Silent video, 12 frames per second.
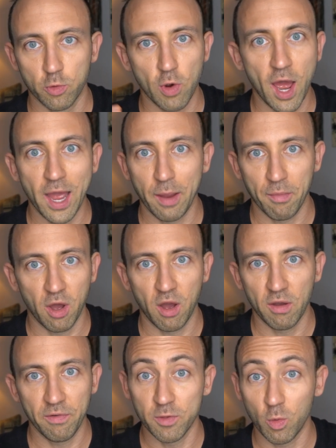grime
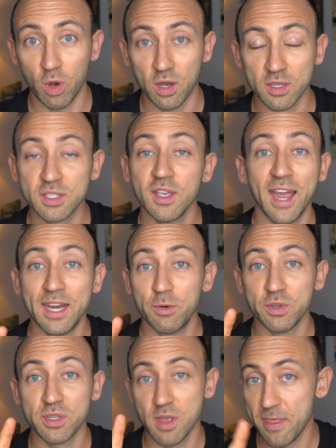off the walls. And it
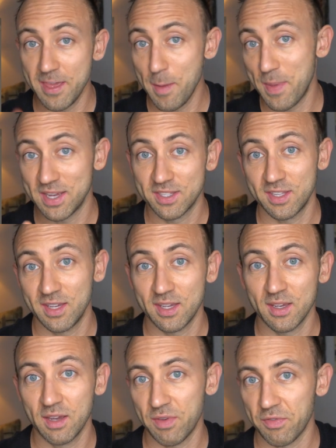was the best
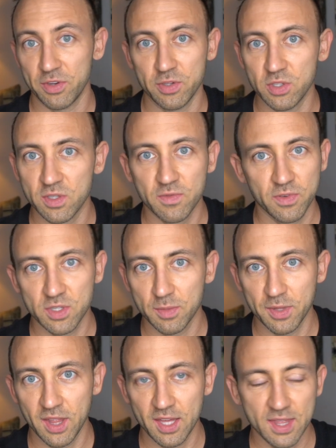thing I've ever used for
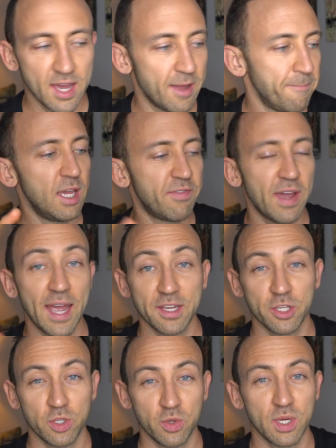something like that. If I had
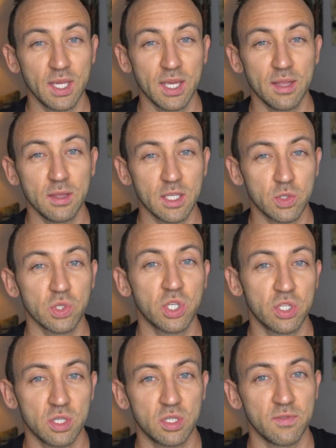to do it again, this was
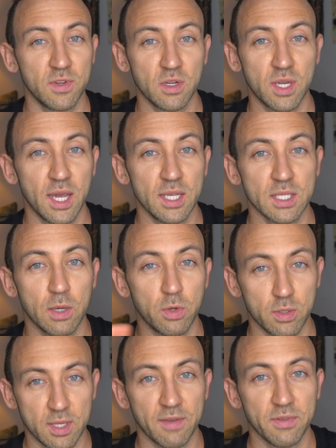such a severe case, I
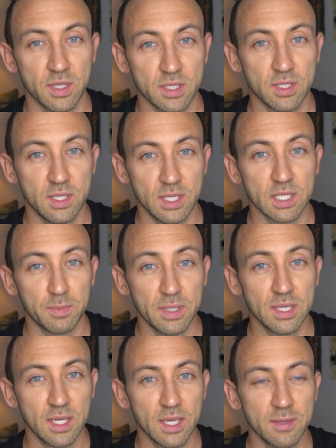would definitely use
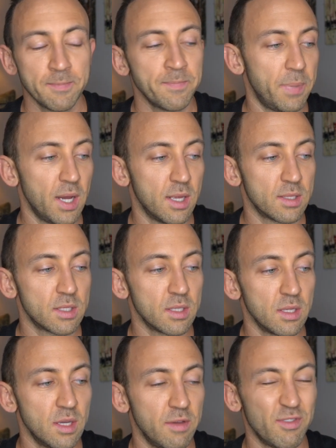TSP again. But
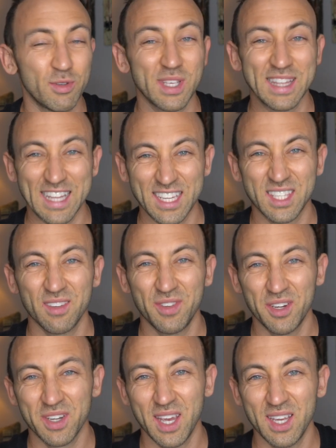if it was a less
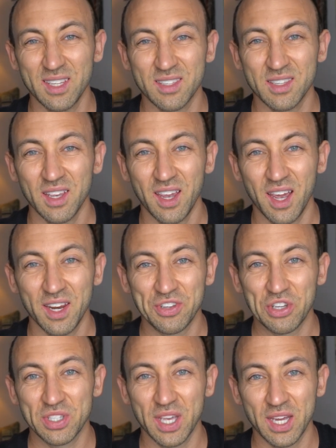severe case and it
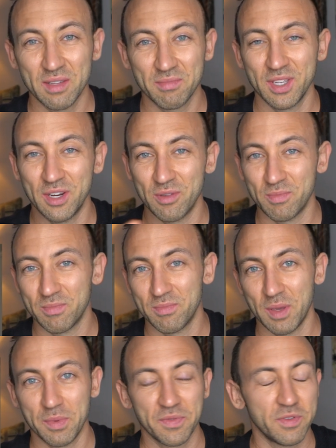just had, you know,
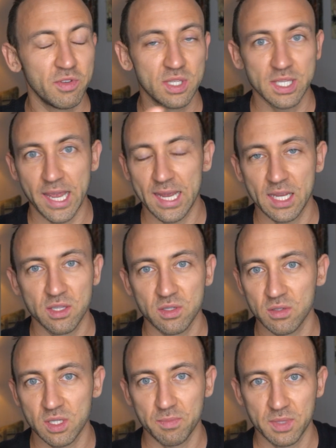maybe a few stains
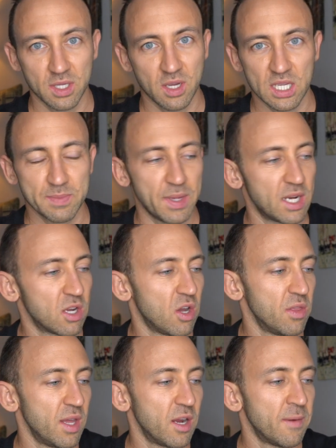or something cosmetic
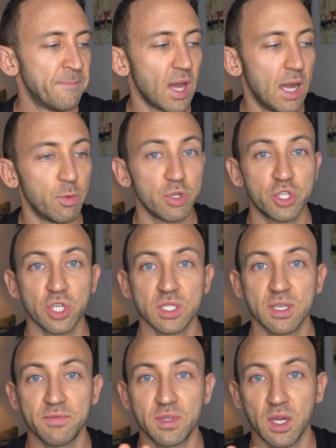on there, I would
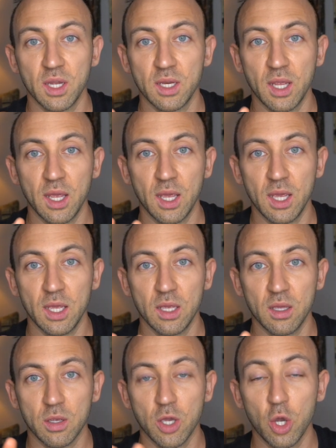just have done
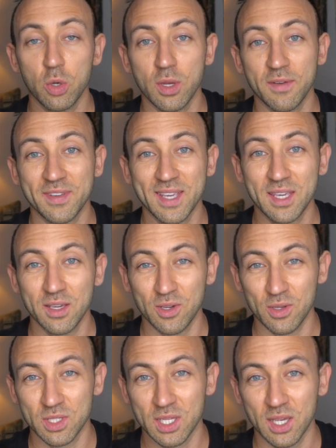a coat of
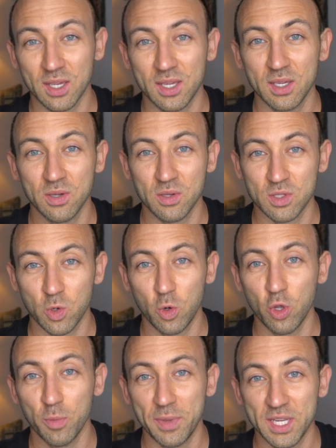Kiehl's, like a Kiehl's
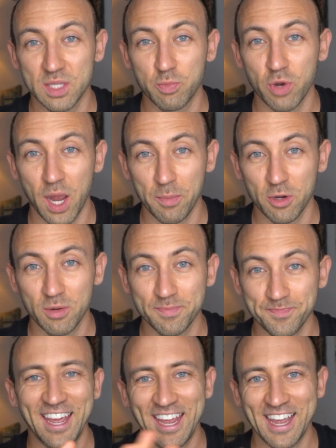oil-based primer.
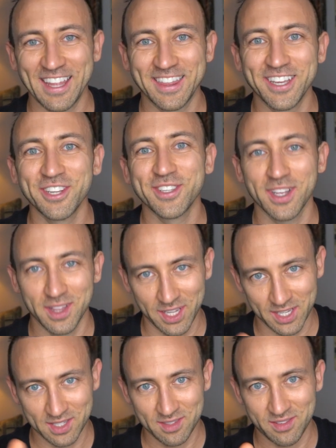And there's
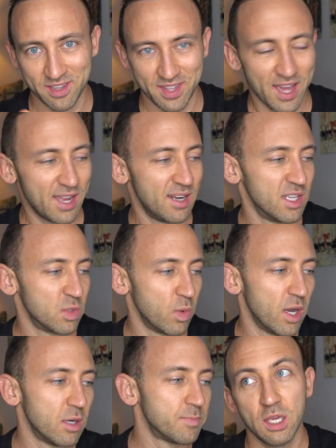links to that as
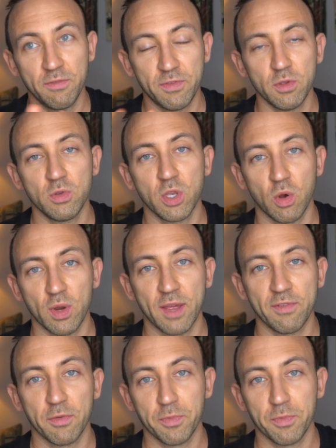well. If you don't have a